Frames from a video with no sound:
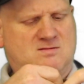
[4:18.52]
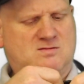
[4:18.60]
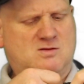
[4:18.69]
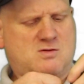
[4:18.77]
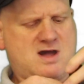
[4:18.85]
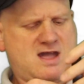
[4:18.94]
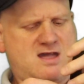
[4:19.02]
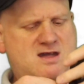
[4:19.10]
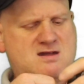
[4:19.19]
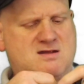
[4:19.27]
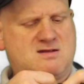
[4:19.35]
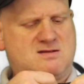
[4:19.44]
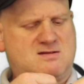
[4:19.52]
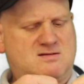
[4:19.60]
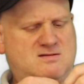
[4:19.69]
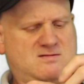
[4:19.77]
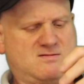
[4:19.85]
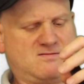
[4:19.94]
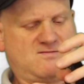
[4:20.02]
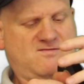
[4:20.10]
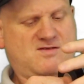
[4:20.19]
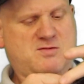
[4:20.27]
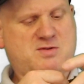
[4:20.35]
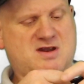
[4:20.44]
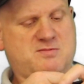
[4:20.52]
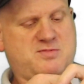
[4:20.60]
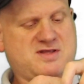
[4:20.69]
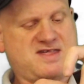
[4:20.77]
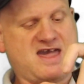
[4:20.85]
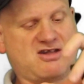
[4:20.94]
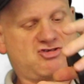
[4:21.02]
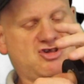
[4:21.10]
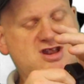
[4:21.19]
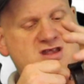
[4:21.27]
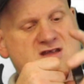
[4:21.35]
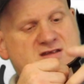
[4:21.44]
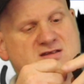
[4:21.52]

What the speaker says: the wire for a bit of protection,